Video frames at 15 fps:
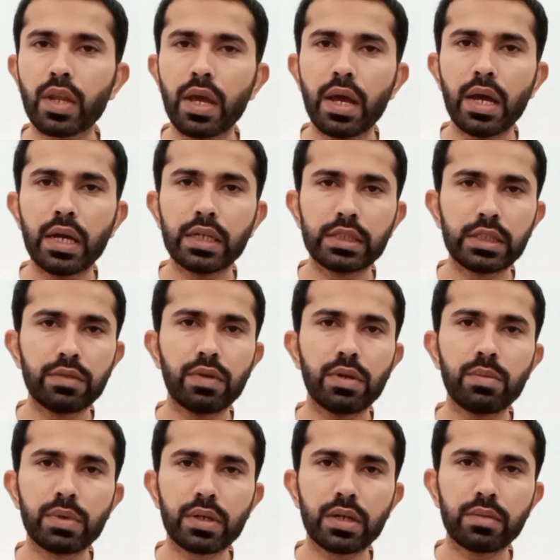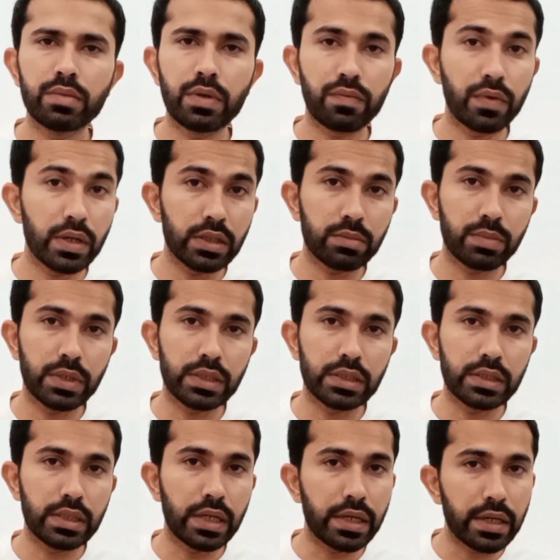She will become the first female
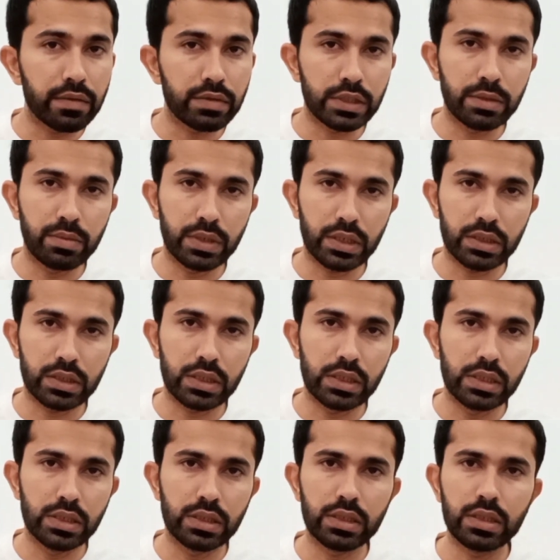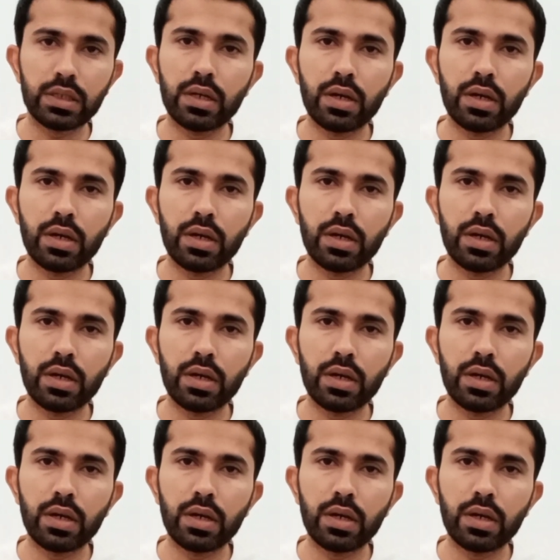president if she succeeds.